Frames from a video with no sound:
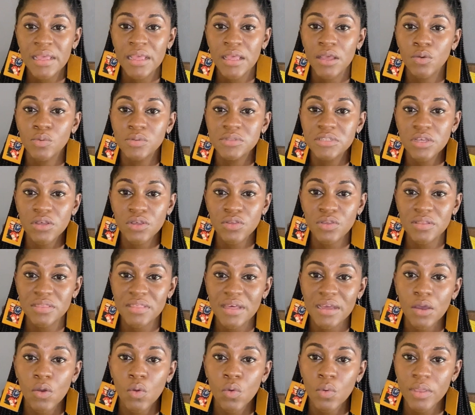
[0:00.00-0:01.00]
It will tell you
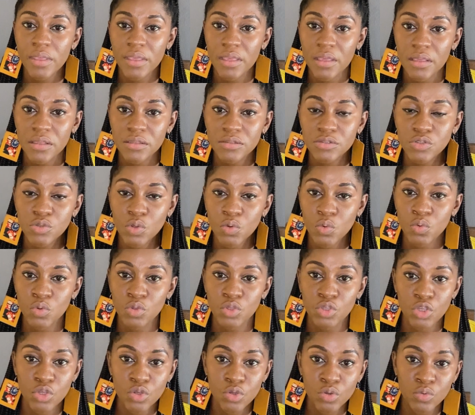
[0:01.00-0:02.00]
that, okay, so
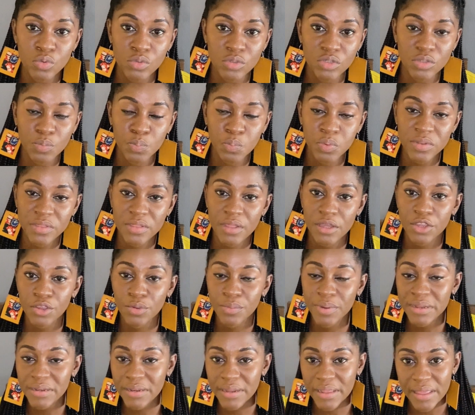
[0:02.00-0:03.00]
you put the
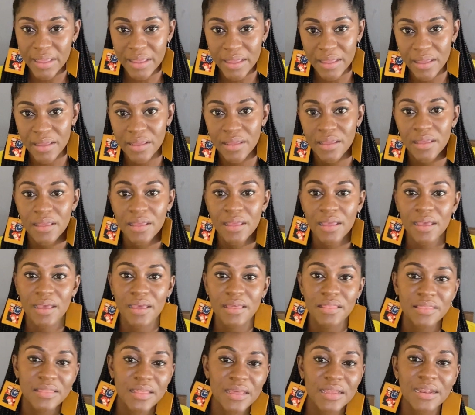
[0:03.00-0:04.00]
urine here,
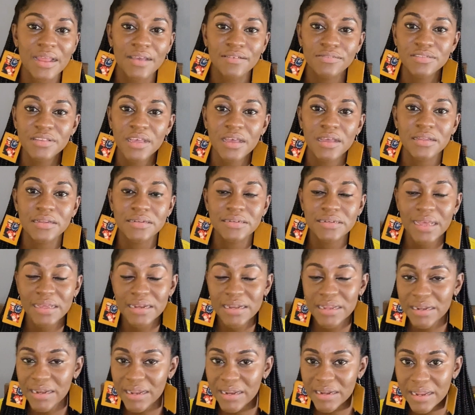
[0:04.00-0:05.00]
and then after
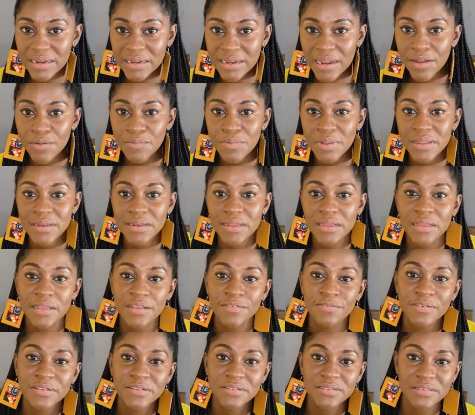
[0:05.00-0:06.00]
read it.
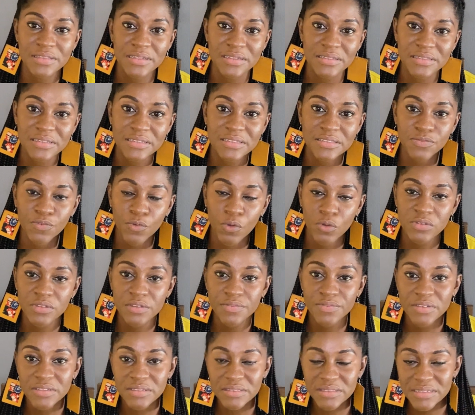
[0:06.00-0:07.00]
If it's this, is false.
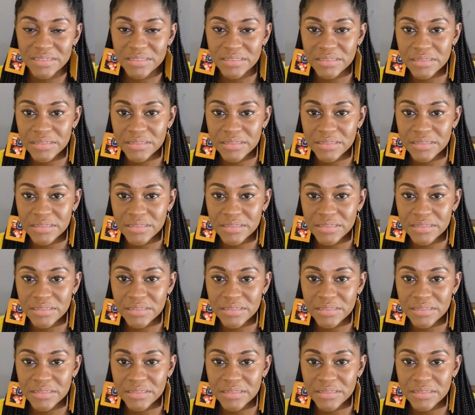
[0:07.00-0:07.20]
If it's this,